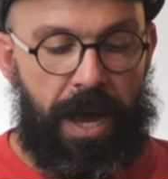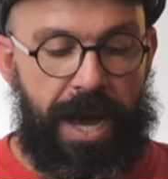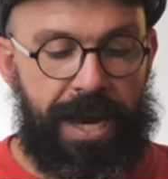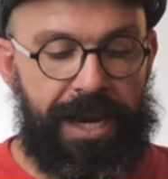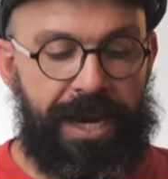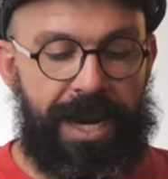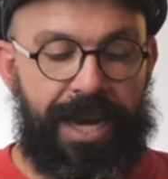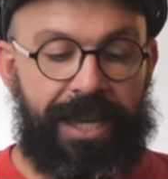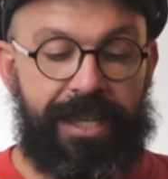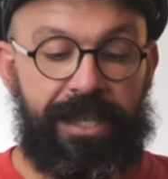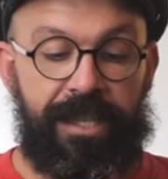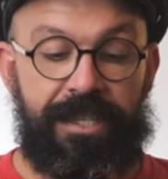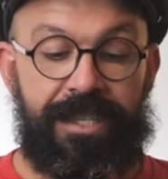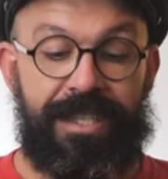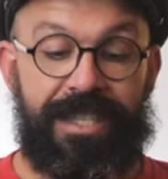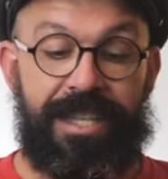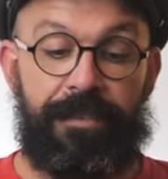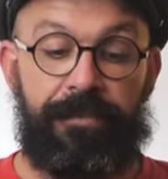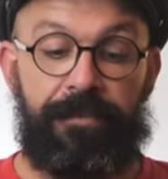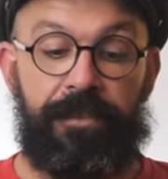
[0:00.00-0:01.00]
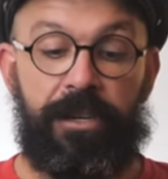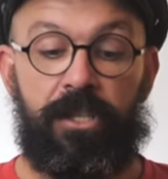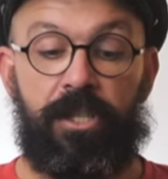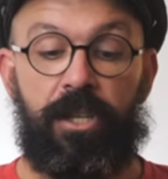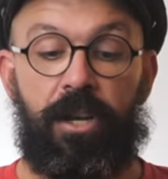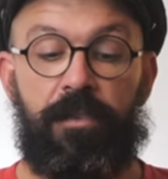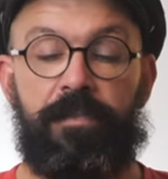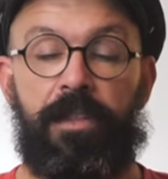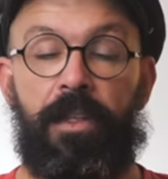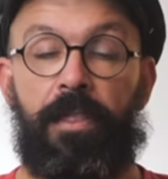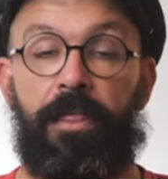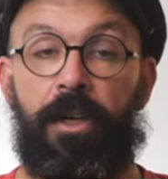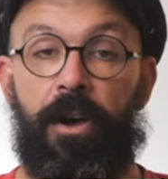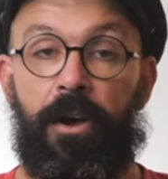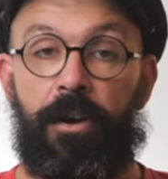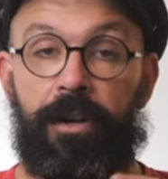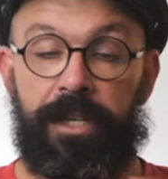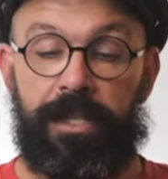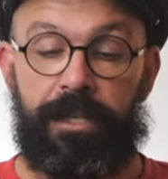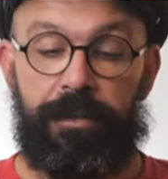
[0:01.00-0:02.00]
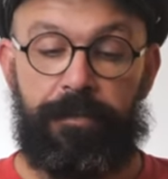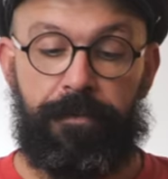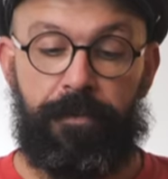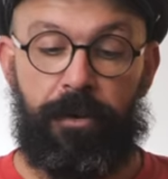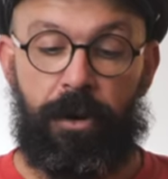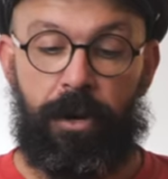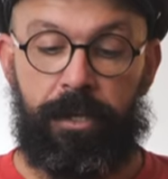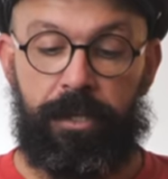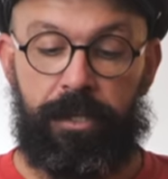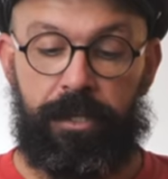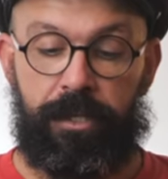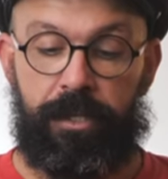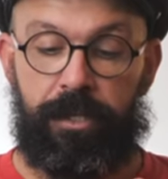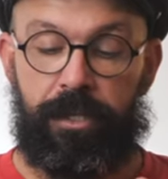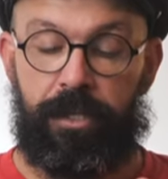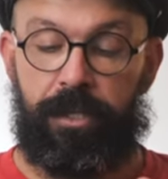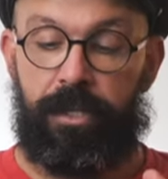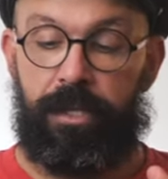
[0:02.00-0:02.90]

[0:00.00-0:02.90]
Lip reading: I like the stiffness of the tongue in the front